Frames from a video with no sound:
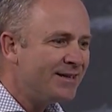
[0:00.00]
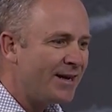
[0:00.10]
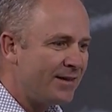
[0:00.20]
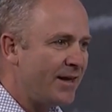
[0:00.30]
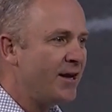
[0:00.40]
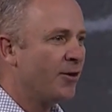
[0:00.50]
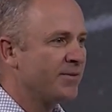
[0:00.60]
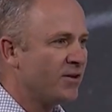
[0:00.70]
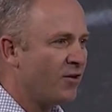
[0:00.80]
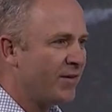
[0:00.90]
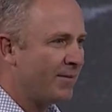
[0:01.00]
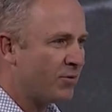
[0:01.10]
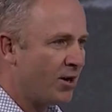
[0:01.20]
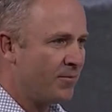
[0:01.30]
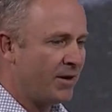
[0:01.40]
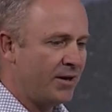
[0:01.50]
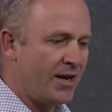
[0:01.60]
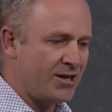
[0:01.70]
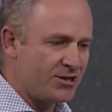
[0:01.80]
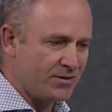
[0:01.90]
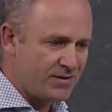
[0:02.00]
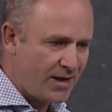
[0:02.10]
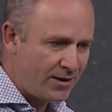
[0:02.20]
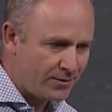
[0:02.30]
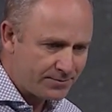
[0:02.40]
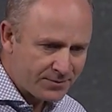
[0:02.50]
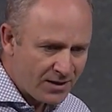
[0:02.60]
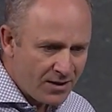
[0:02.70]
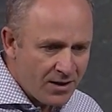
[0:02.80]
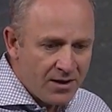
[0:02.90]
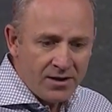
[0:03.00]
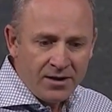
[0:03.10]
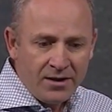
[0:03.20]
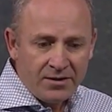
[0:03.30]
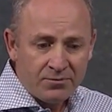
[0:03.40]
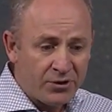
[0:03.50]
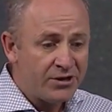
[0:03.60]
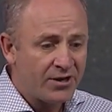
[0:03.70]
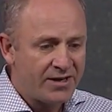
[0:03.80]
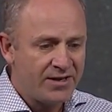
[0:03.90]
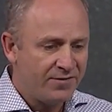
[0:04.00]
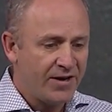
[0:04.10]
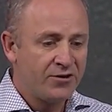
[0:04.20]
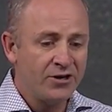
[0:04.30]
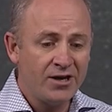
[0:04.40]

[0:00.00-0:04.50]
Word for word: and they help solve that problem on a national scale. Pretty good idea. In fact, good